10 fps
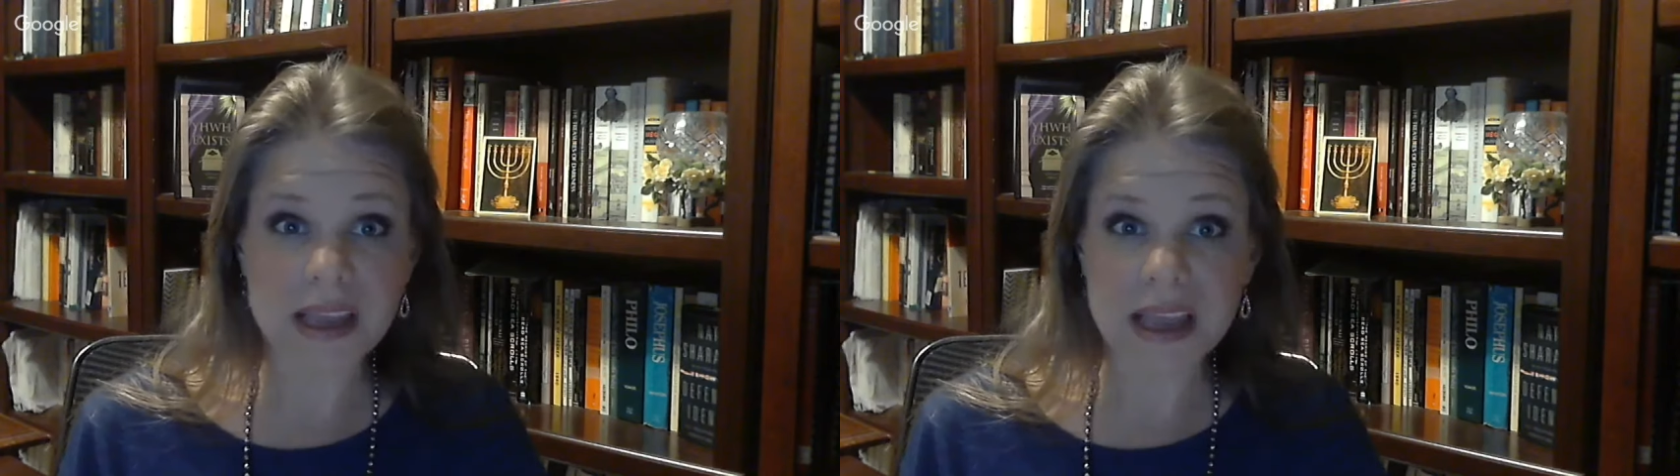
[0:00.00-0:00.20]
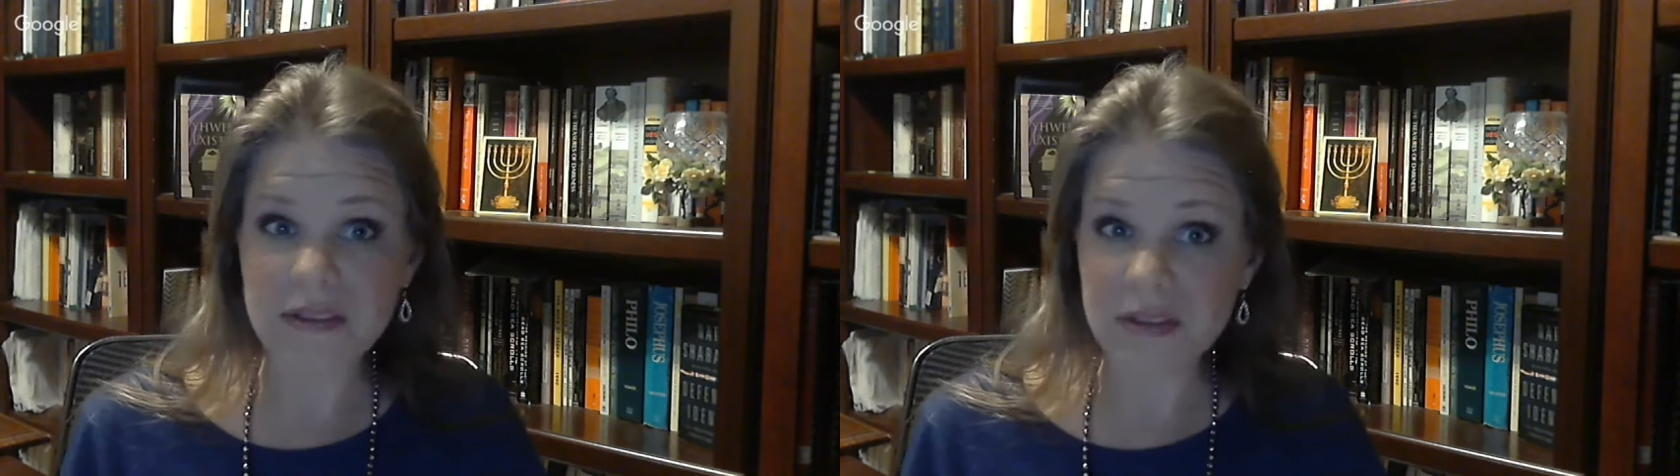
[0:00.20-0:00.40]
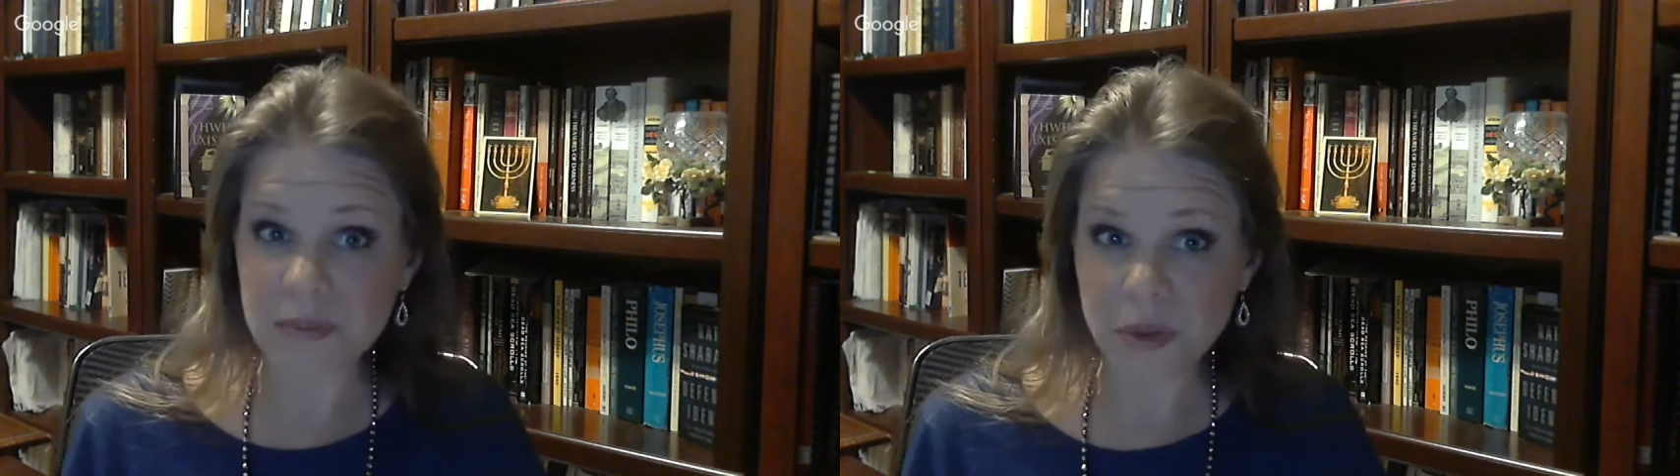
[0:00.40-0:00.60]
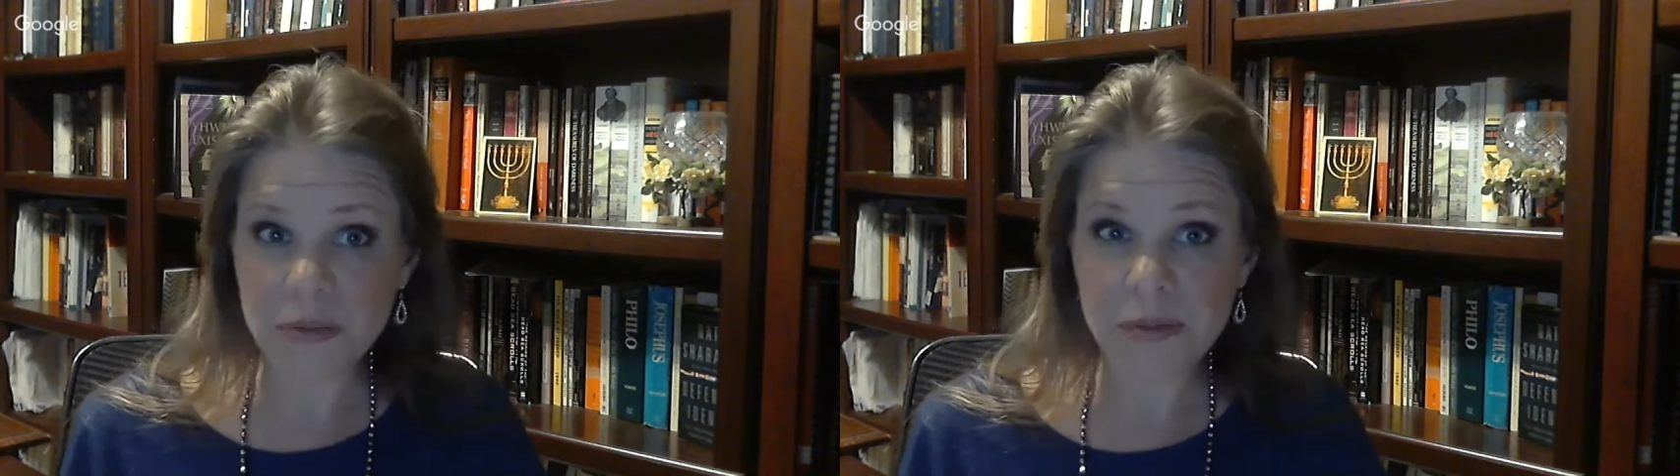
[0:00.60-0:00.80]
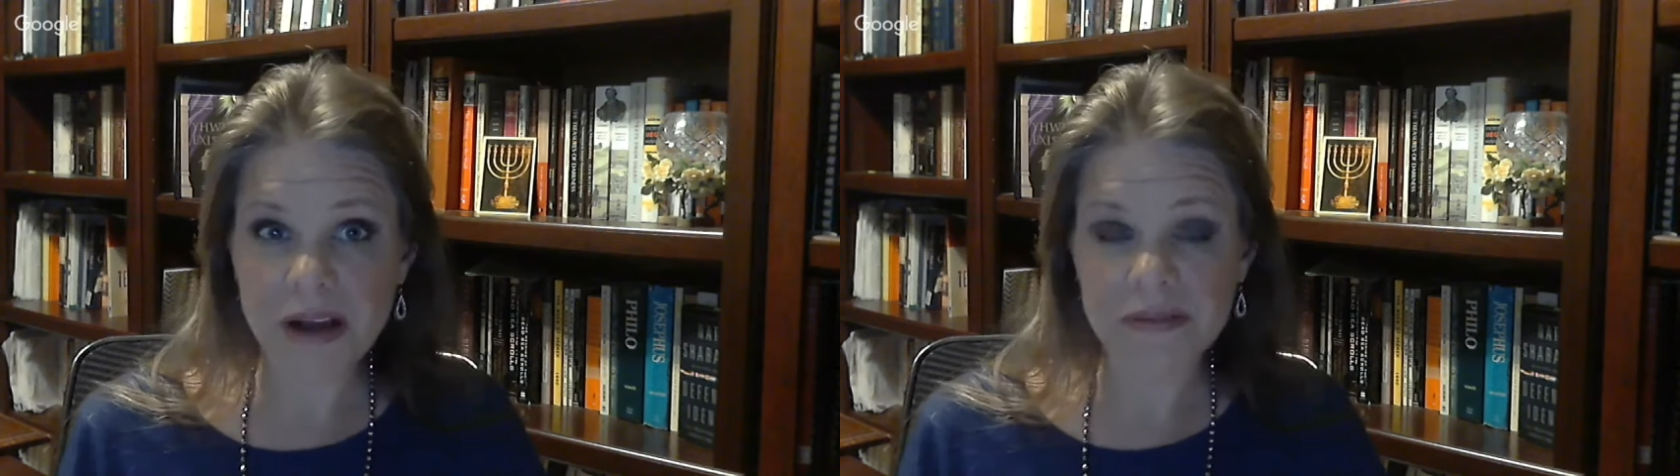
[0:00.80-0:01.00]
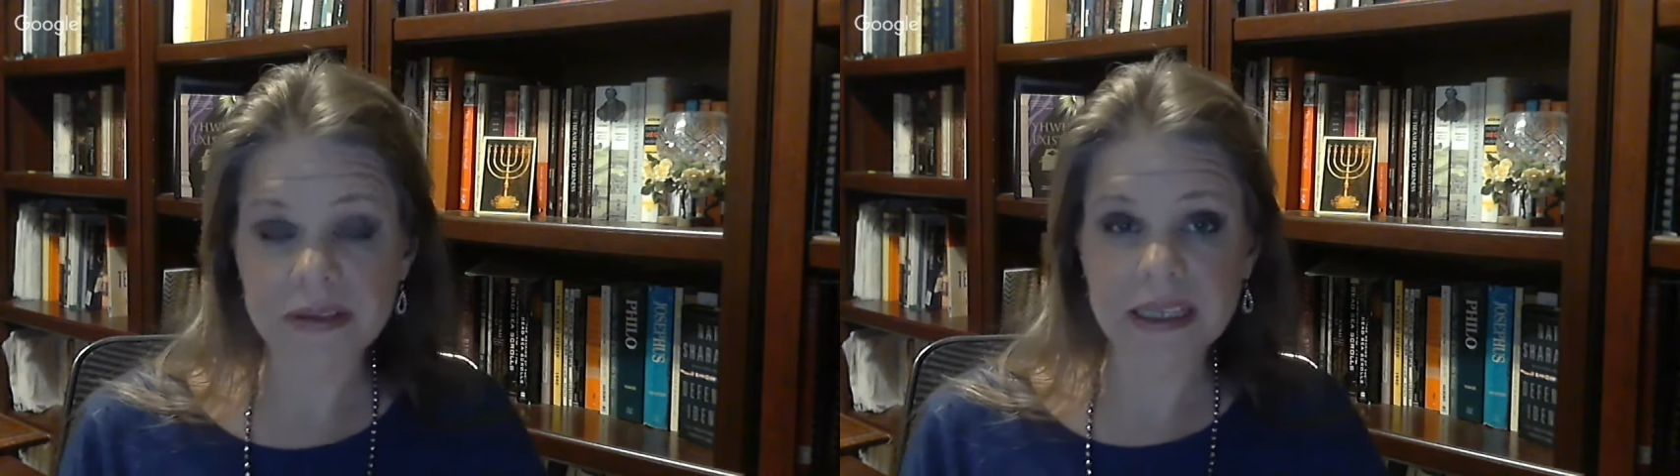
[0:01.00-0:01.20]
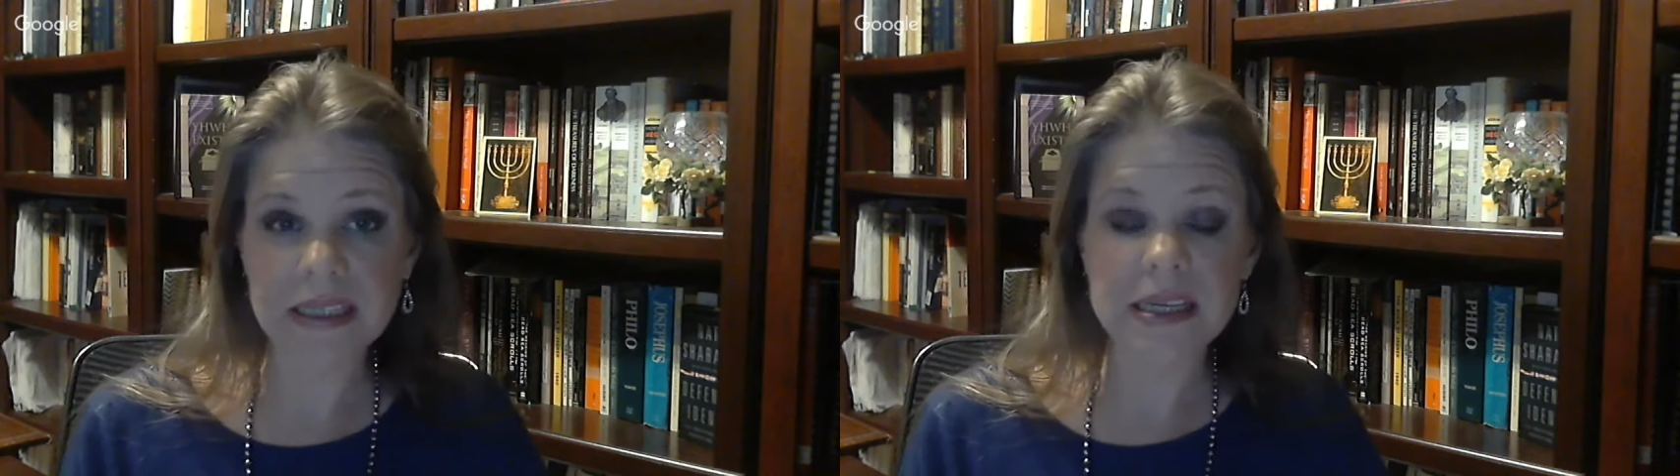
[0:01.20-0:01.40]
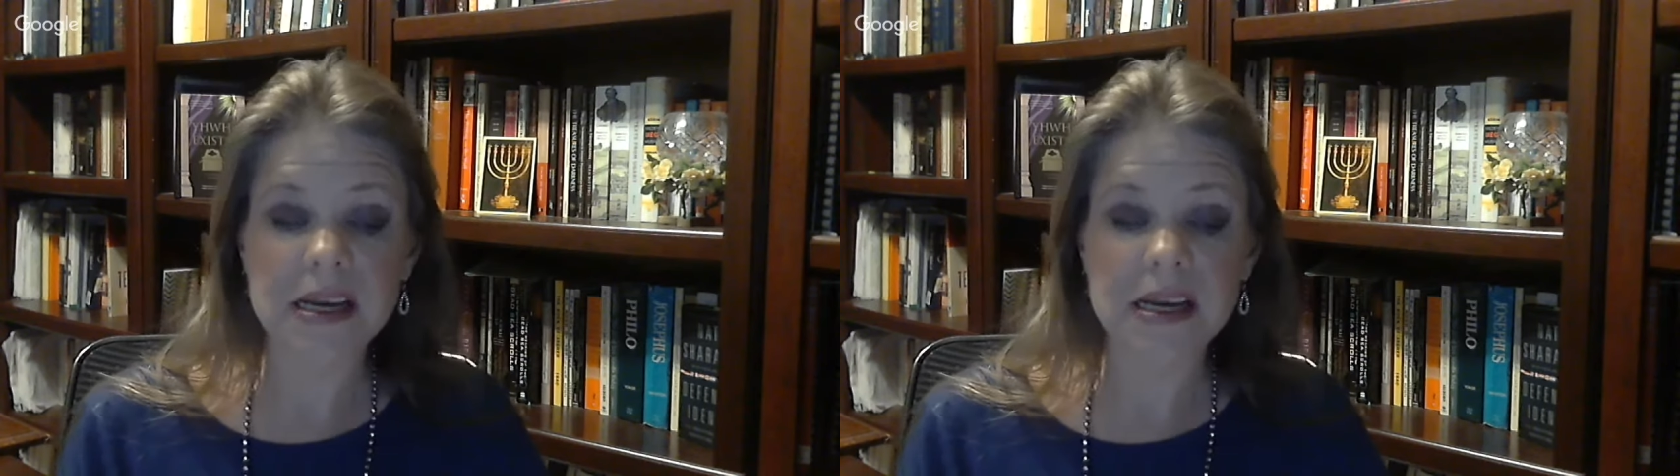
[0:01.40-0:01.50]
even more prevalent,